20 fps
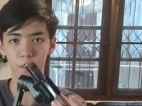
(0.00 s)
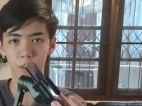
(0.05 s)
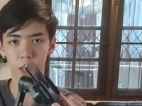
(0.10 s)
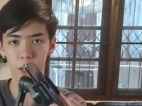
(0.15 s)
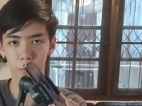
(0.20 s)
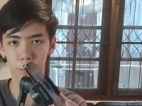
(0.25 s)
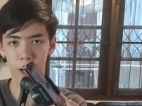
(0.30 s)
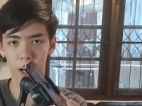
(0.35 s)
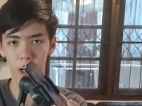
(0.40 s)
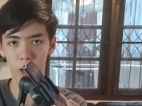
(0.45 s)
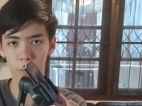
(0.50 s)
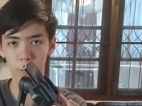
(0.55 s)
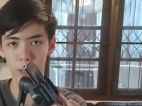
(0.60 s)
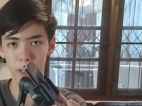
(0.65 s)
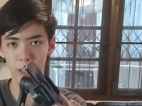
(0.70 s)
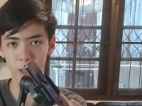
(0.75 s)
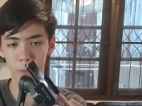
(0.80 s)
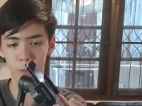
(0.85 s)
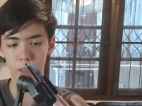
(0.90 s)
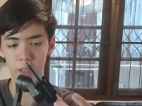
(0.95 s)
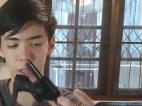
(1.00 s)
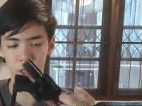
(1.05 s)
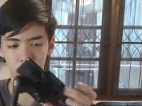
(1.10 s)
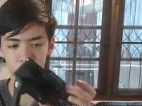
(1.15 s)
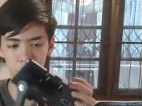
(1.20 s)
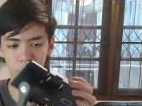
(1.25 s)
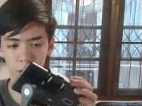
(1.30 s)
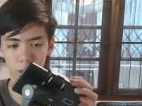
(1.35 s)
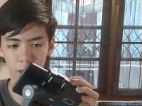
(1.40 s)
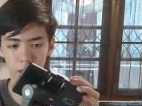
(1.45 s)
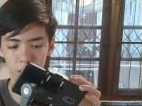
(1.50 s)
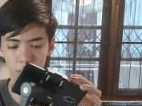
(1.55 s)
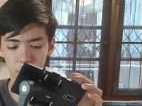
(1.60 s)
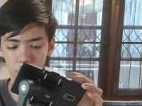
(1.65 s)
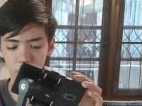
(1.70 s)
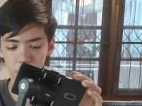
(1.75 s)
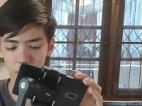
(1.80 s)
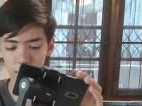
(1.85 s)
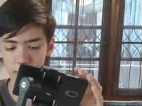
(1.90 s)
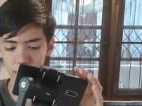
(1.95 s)
the power button's positioned on this
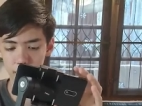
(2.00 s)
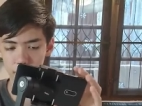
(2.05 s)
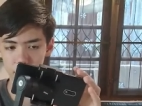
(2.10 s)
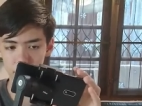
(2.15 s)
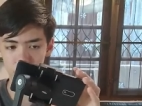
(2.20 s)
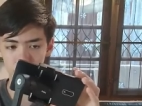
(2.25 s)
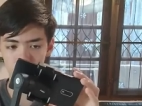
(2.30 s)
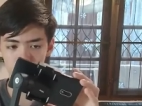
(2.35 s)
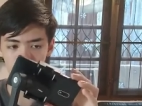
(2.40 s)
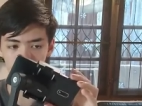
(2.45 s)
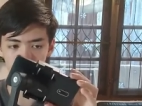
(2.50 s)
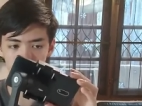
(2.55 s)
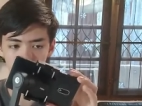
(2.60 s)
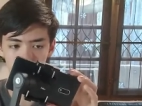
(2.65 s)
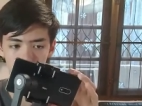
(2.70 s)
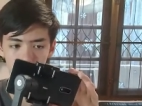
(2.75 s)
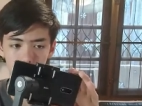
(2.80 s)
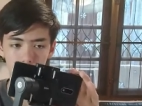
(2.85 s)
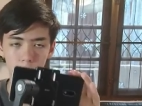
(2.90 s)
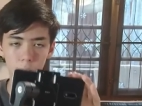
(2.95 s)
device, it's not going to